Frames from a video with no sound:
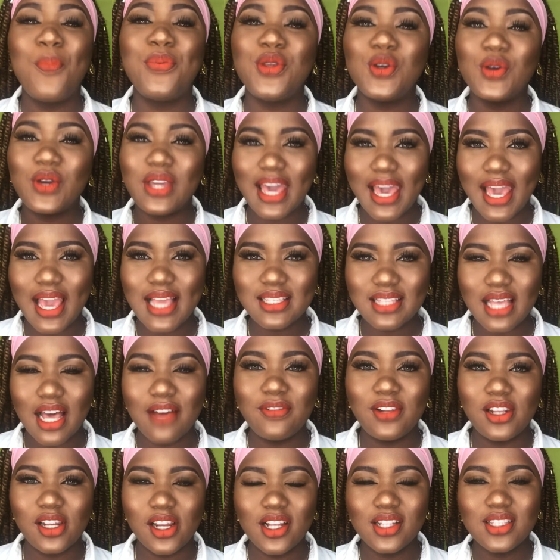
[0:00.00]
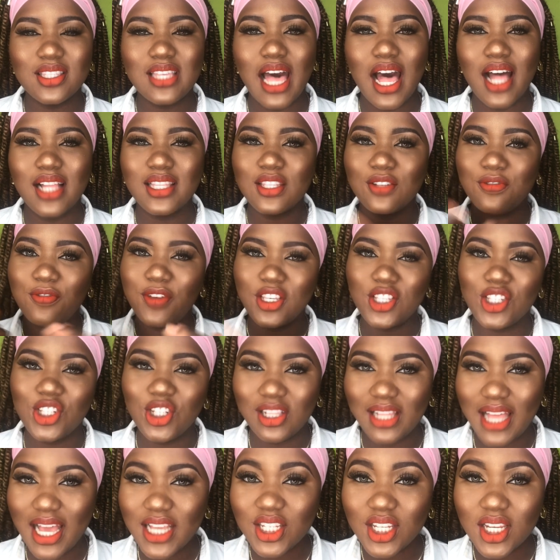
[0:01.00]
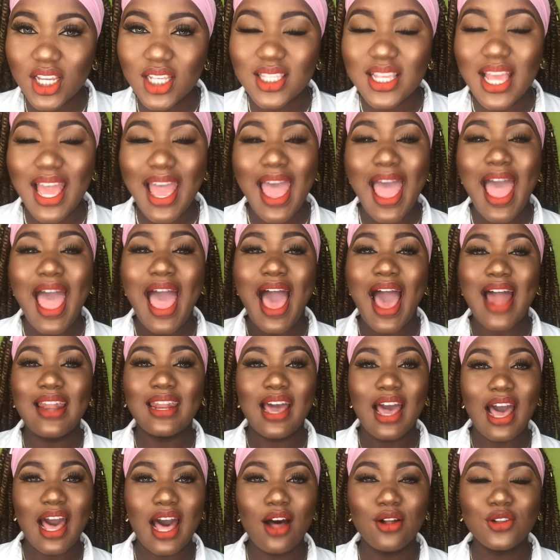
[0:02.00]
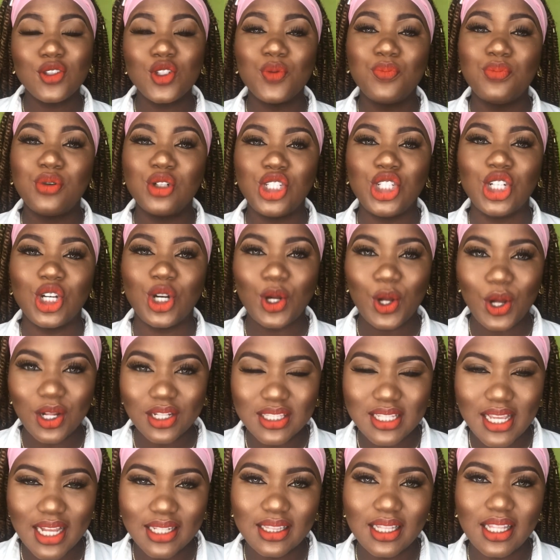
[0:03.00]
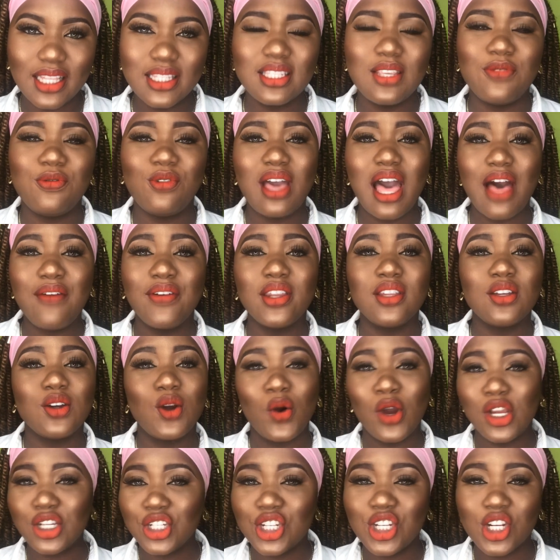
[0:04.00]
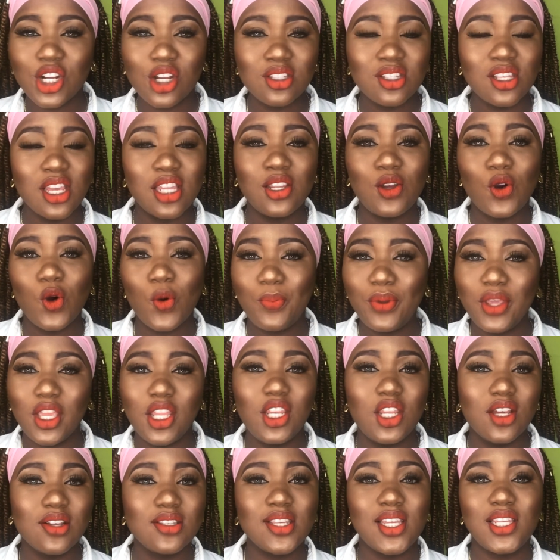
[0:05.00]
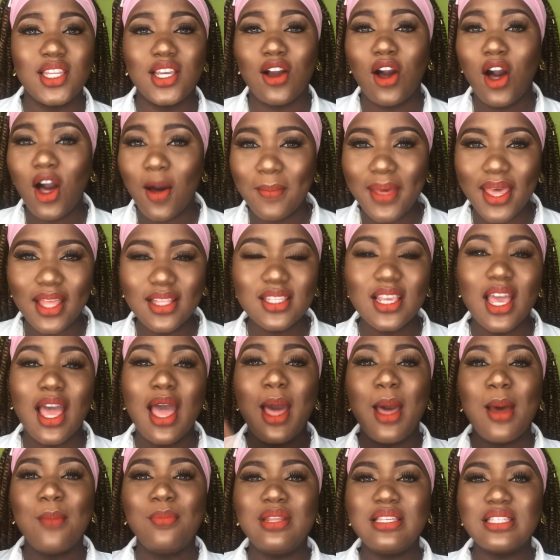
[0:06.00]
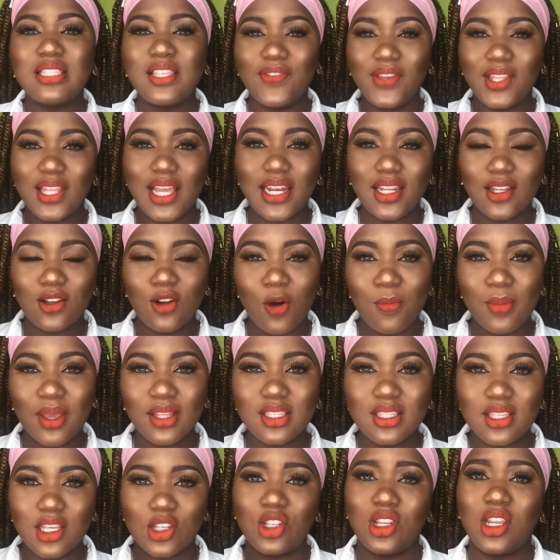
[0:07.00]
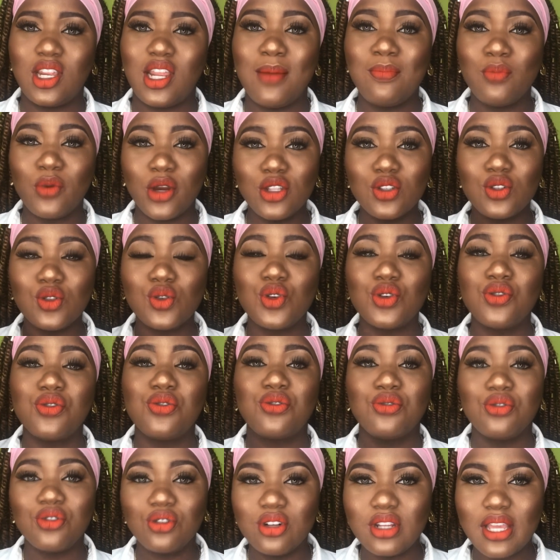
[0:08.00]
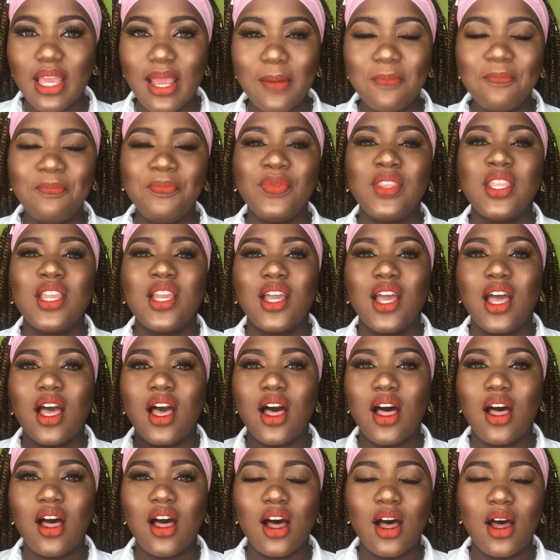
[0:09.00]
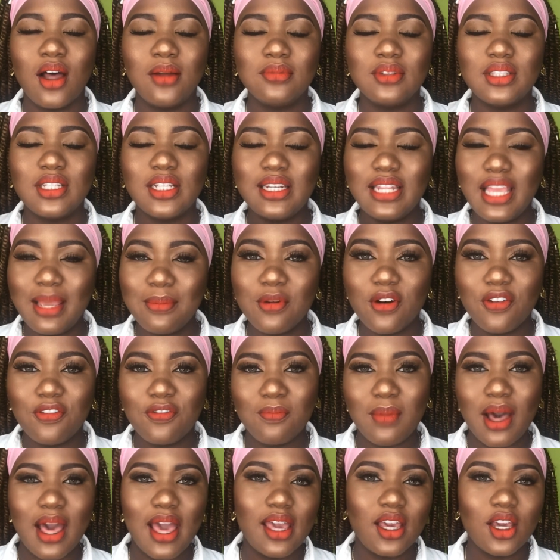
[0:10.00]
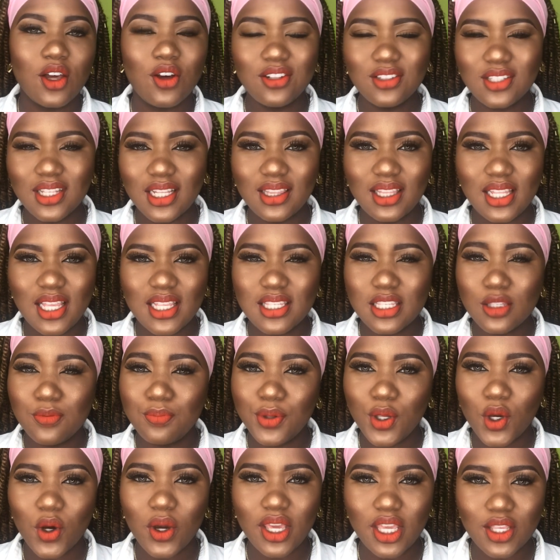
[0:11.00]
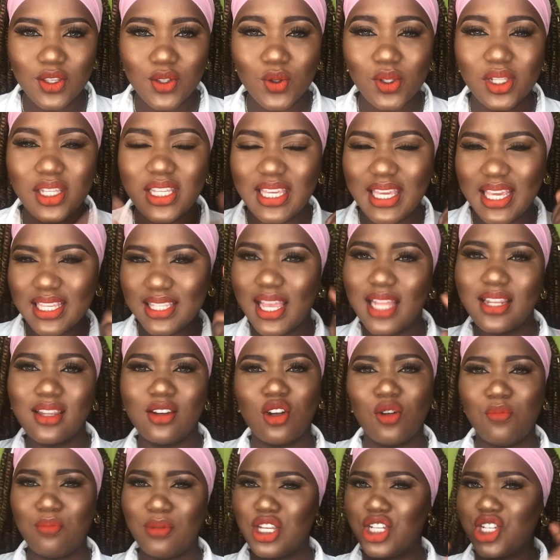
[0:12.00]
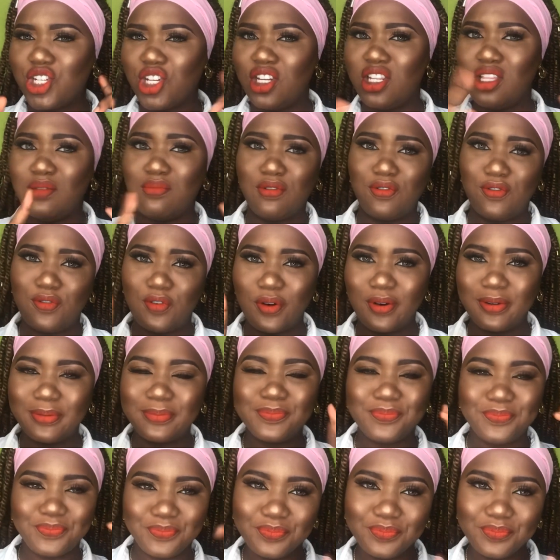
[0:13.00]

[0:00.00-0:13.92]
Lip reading: Hope you guys have learned how to fix your lashes and how to put your contact lens. If you have any questions, any opinions, any comments, please leave it at the comment section and I'm going to go through them. The name of my contact lens is Pure Hazel, in case I did not mention it before.